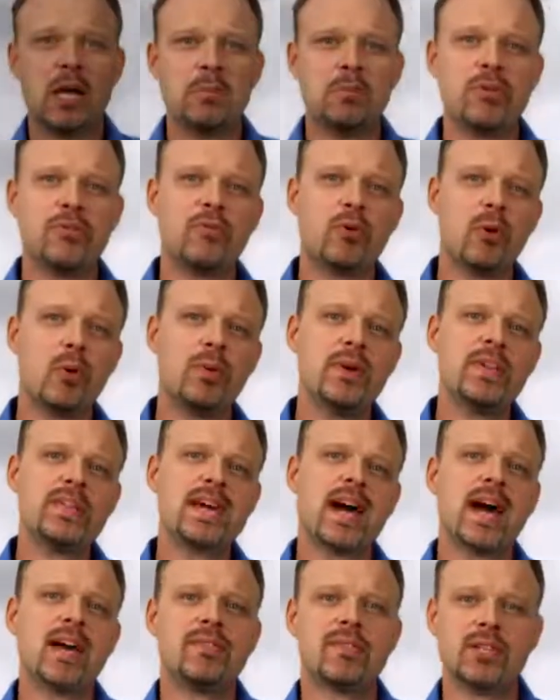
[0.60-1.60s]
Before we
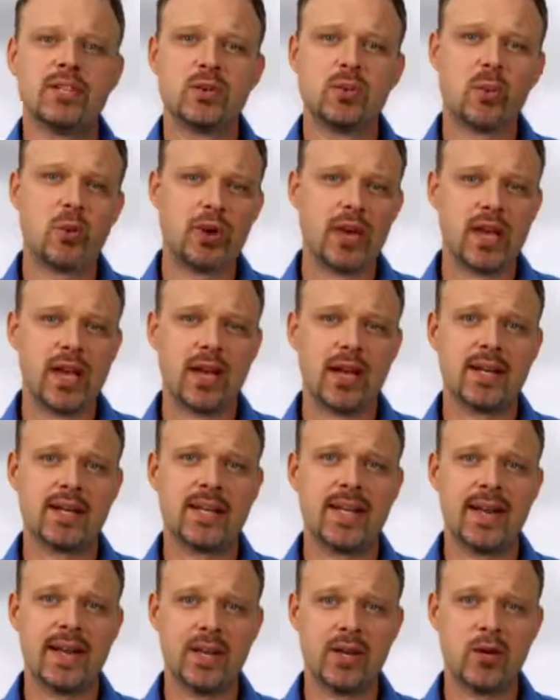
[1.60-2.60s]
dive into working on
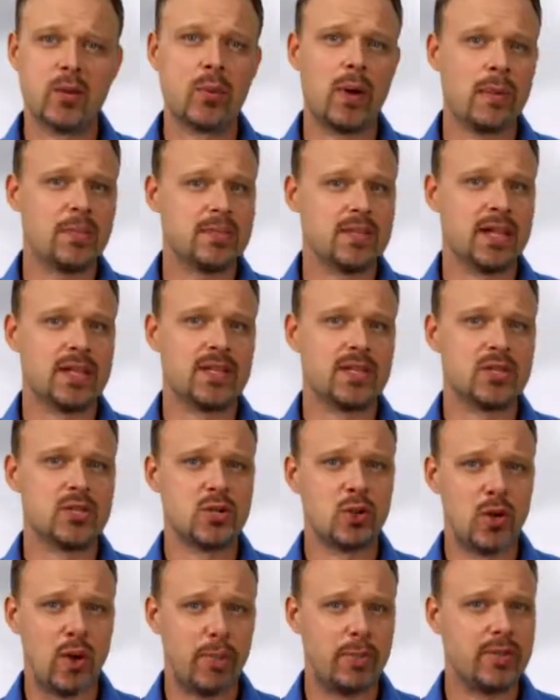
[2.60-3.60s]
getting your website to
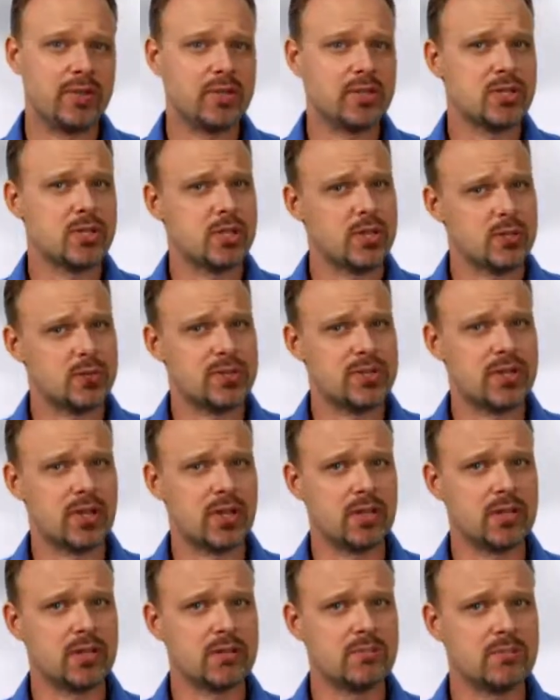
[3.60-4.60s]
show up in the search
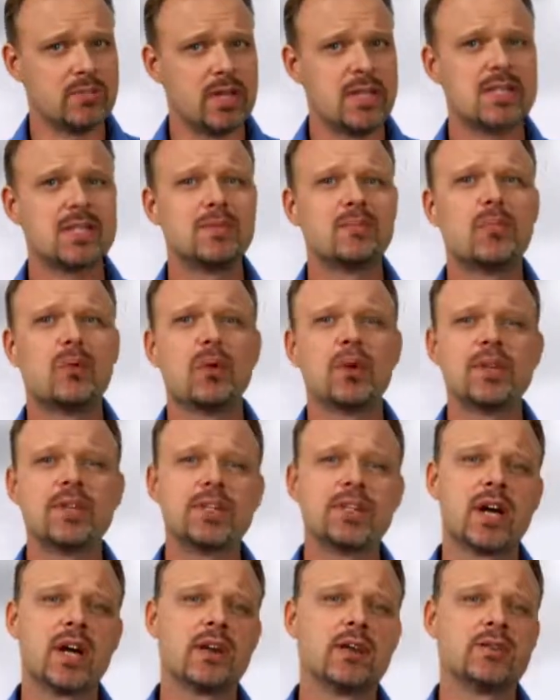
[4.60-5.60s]
results, it's important
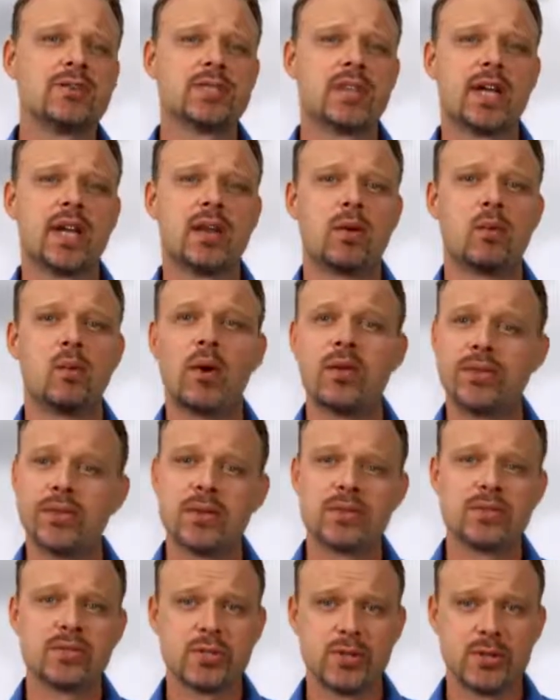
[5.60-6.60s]
to understand what
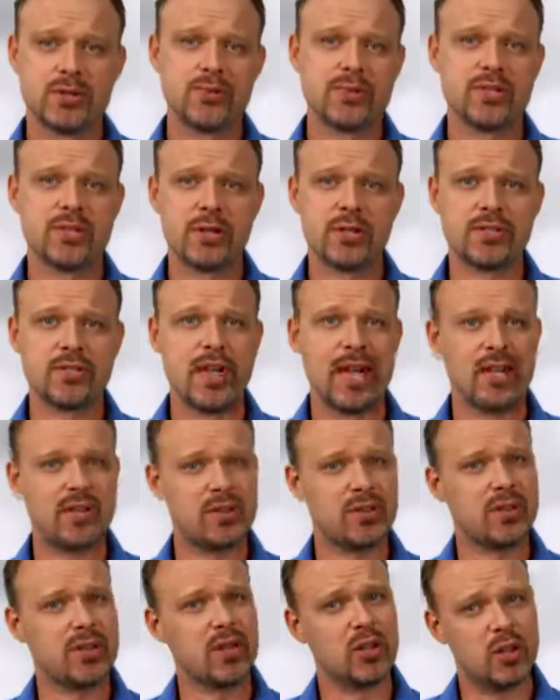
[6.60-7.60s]
those search results
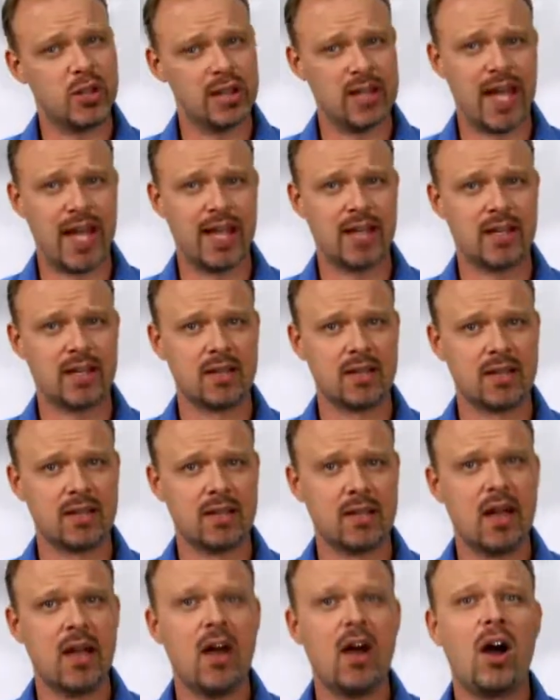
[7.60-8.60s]
actually look like.
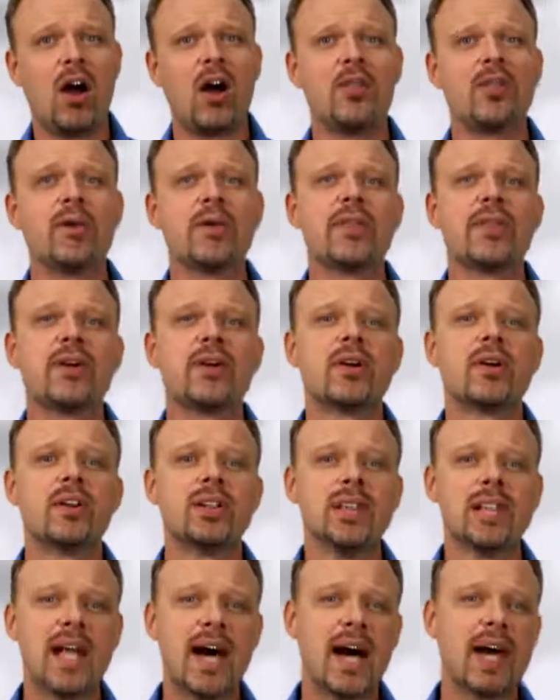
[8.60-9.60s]
Although there are a
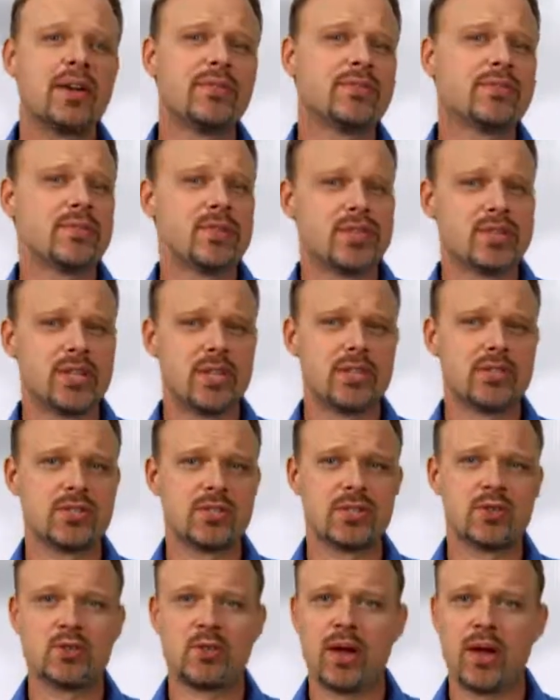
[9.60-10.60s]
lot of search
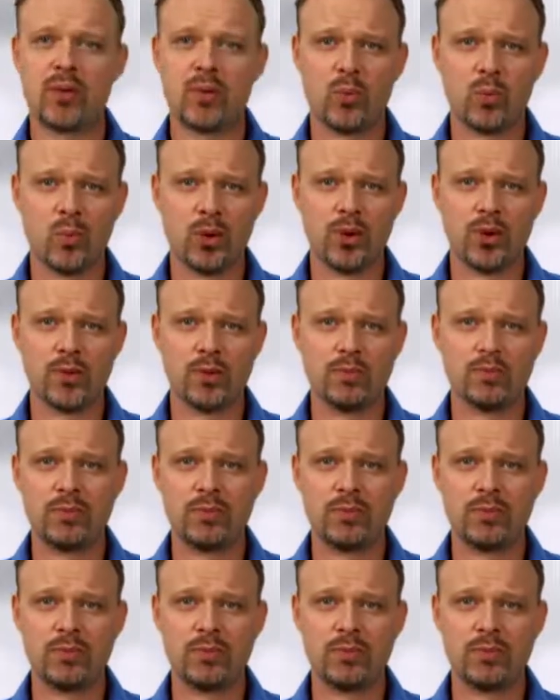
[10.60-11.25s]
engines around the world,